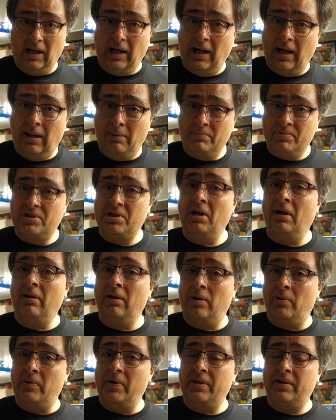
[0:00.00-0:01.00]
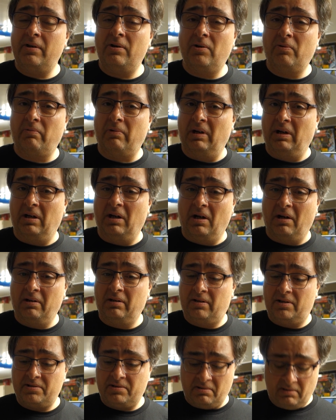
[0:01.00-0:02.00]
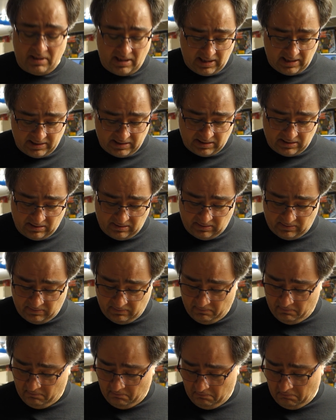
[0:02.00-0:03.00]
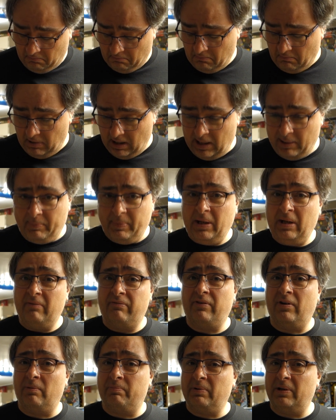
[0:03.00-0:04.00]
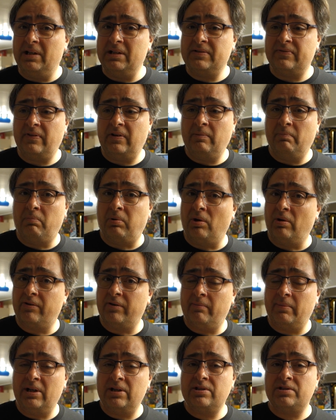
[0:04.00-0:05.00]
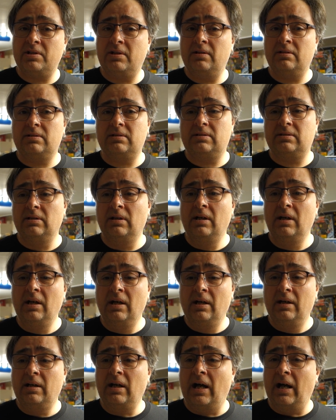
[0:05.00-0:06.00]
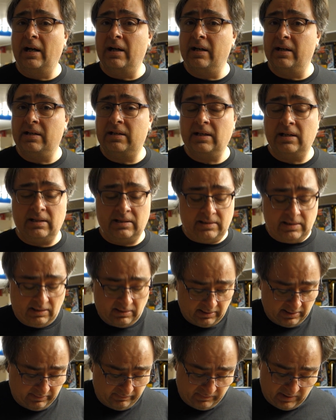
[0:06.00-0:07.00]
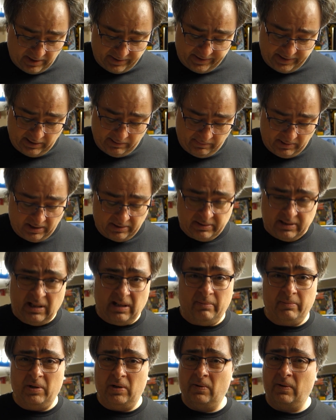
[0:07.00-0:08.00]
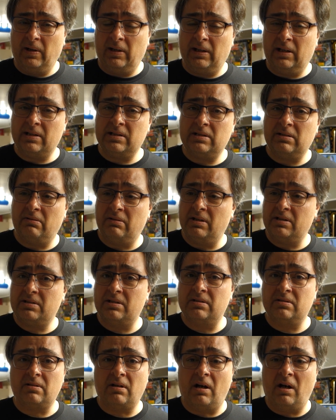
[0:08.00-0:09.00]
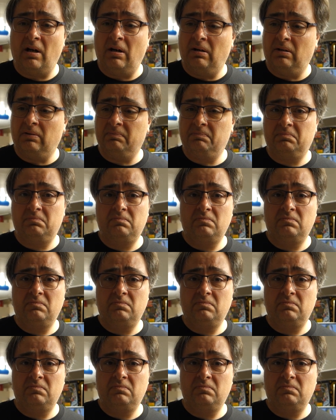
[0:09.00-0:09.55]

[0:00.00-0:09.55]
I'm sharing it with you regardless or not. So I paid full price for both of my shirts. I didn't tell him nothing about that I'm doing this, so this is all